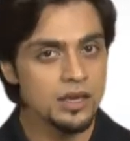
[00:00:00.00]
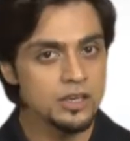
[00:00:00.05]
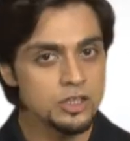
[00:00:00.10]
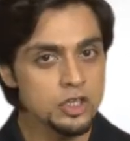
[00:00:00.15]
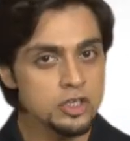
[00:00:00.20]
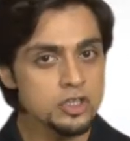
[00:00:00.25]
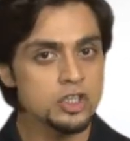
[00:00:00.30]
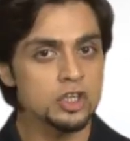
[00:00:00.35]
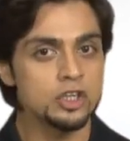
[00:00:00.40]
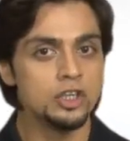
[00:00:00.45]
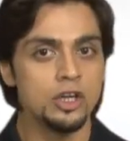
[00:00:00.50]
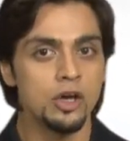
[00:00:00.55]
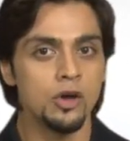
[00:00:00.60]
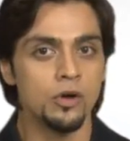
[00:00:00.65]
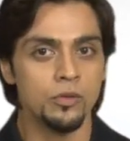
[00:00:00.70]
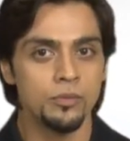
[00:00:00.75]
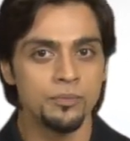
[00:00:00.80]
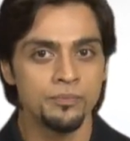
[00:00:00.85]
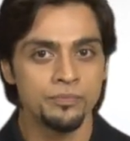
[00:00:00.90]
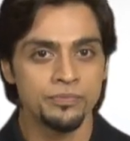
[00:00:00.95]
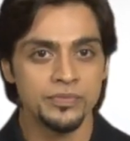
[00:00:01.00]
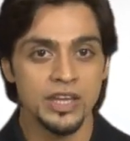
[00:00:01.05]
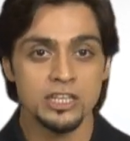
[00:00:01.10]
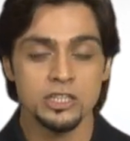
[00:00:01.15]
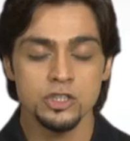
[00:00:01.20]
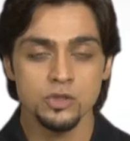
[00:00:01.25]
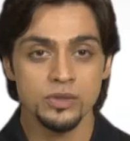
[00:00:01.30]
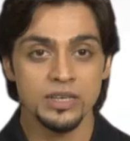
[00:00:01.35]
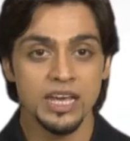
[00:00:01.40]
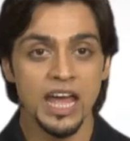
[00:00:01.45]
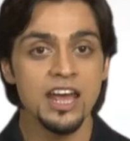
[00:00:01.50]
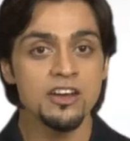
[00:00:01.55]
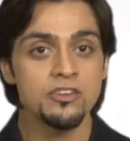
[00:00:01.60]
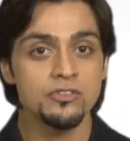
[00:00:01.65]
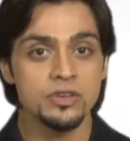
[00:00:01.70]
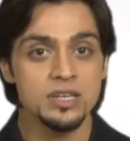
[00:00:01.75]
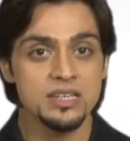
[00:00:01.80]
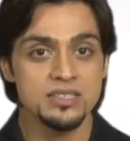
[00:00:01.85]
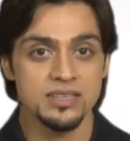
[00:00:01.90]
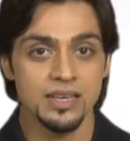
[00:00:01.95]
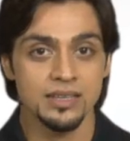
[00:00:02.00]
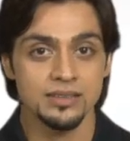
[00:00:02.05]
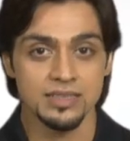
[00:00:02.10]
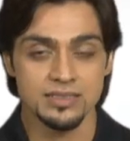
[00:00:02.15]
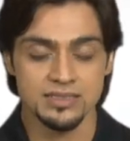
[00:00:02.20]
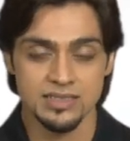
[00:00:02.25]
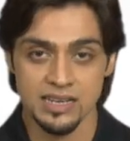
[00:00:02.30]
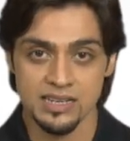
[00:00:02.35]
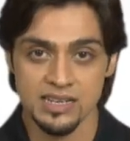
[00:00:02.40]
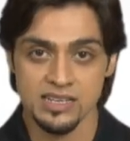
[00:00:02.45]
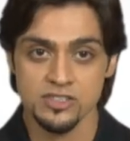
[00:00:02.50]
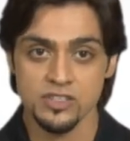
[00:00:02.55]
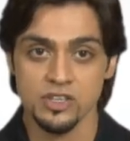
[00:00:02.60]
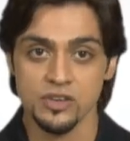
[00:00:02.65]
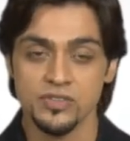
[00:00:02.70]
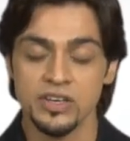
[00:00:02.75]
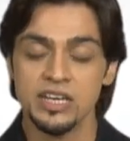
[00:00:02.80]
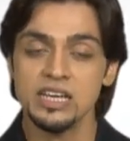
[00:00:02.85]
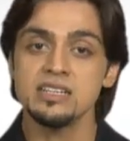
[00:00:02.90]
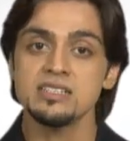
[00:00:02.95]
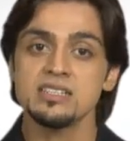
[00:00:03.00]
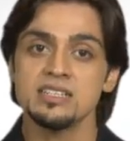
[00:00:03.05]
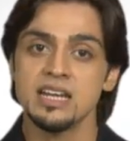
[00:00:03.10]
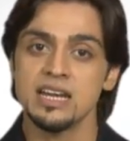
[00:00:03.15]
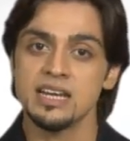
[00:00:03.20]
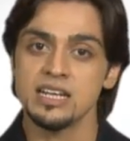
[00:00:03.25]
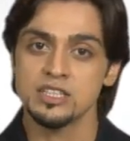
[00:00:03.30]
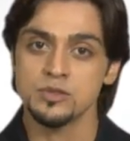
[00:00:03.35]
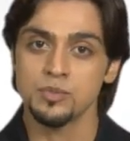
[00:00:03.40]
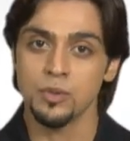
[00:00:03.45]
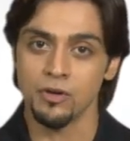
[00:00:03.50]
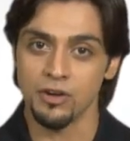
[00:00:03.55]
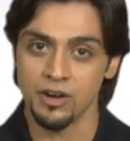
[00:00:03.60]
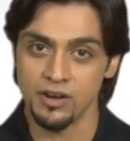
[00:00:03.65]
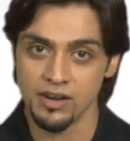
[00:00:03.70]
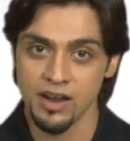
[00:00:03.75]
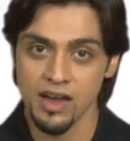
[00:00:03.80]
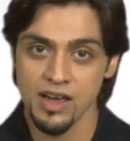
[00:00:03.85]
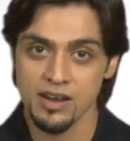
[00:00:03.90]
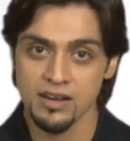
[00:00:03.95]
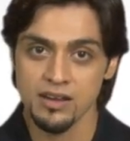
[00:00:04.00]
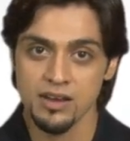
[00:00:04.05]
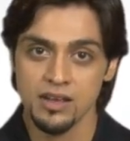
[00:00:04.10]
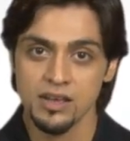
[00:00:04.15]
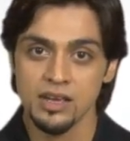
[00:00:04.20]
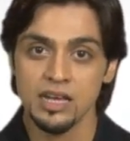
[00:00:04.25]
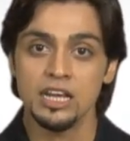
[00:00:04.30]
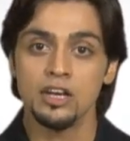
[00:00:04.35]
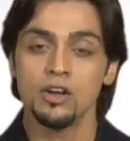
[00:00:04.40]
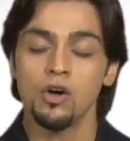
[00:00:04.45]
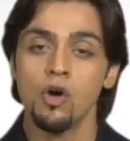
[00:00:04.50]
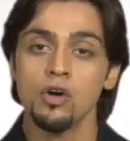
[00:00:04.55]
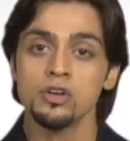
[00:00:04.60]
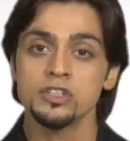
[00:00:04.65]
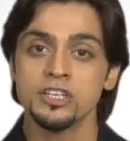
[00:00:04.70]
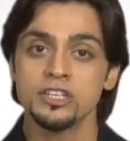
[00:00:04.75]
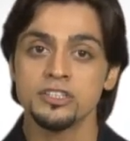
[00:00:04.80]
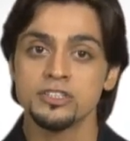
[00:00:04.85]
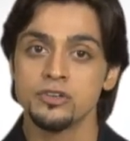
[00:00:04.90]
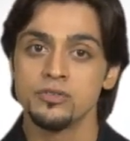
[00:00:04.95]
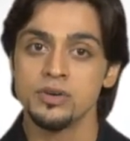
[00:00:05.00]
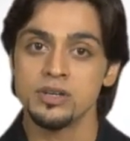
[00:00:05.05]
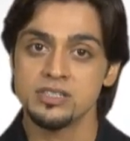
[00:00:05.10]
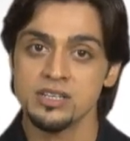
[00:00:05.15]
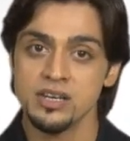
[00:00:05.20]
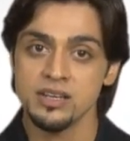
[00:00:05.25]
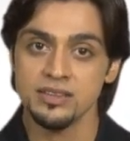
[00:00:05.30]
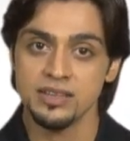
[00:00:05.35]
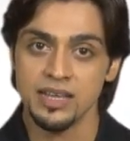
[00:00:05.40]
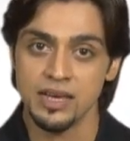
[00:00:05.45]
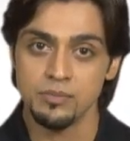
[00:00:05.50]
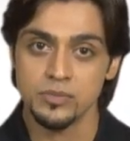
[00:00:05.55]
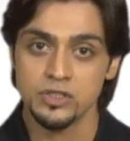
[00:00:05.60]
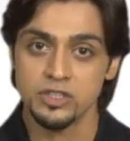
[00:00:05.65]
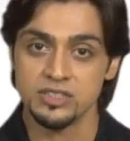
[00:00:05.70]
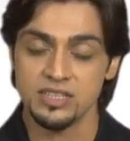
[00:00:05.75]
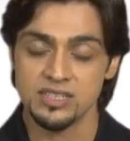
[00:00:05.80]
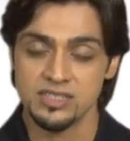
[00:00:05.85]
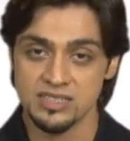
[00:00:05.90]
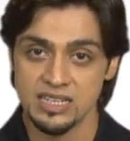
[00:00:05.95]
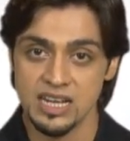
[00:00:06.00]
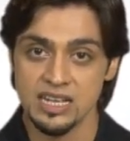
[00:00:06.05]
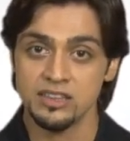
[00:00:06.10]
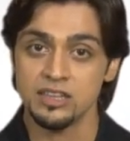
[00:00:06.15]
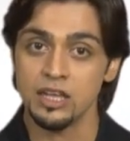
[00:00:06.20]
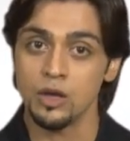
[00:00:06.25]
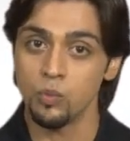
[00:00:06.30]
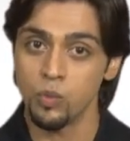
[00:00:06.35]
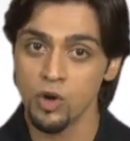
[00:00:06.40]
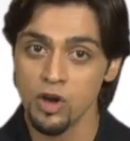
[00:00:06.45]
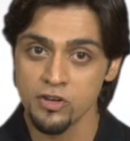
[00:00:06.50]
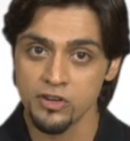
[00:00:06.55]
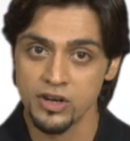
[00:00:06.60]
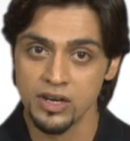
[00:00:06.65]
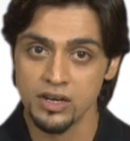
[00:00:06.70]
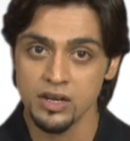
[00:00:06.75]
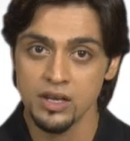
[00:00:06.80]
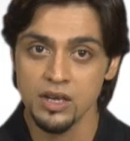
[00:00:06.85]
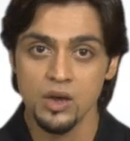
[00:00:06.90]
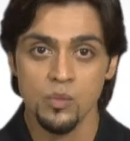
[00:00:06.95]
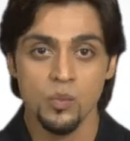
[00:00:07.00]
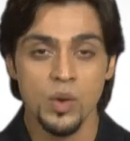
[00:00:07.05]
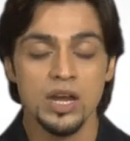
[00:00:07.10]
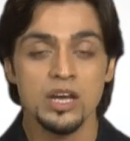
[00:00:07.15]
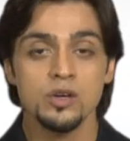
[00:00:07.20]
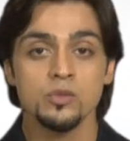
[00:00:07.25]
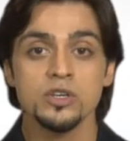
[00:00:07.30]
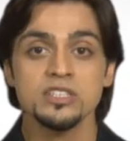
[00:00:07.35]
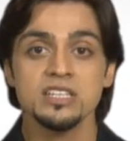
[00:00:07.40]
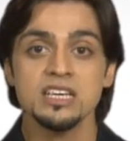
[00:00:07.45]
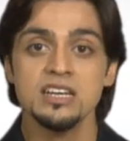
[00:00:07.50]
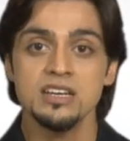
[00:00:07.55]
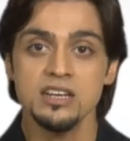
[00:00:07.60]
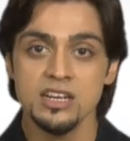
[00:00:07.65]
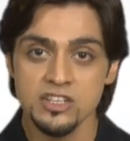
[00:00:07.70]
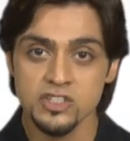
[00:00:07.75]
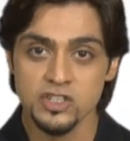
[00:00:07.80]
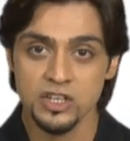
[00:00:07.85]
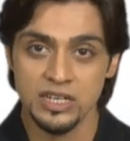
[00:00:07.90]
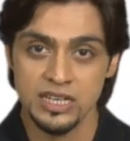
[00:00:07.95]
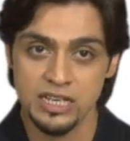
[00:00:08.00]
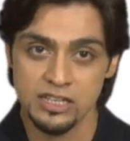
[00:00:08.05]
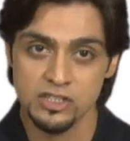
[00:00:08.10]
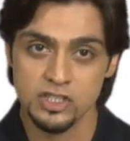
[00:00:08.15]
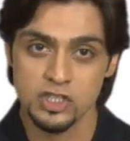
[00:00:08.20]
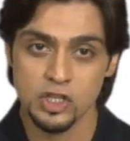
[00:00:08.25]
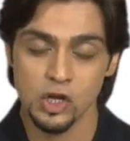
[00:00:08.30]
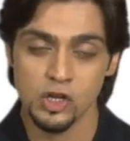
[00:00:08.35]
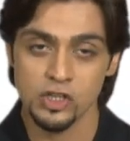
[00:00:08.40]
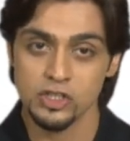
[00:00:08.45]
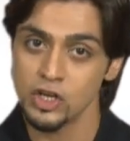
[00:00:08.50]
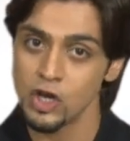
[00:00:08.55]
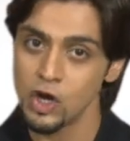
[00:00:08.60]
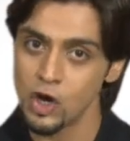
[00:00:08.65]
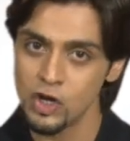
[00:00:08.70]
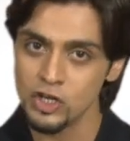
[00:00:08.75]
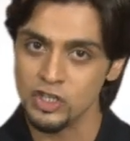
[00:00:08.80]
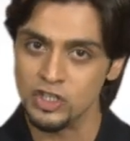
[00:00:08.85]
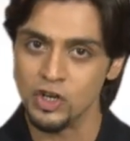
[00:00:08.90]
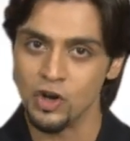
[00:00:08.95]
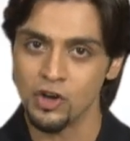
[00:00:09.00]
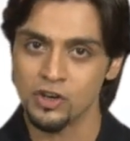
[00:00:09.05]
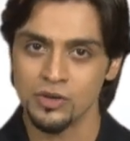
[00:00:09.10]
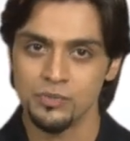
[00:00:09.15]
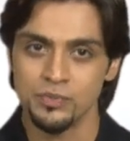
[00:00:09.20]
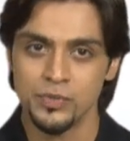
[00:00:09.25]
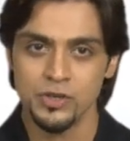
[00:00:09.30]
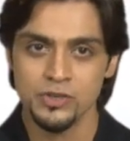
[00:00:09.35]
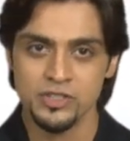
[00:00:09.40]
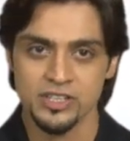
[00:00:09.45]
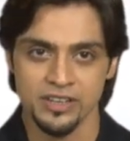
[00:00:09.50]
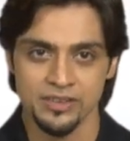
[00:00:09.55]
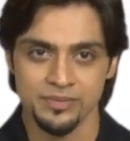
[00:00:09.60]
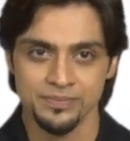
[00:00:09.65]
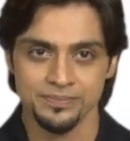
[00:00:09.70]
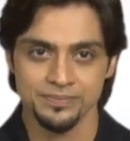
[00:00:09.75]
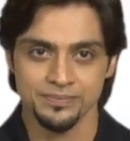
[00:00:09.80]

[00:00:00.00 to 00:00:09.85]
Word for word: You should know that you can reset the settings of Internet Explorer 9 in order to return them to the state they were in when it was initially installed on your computer.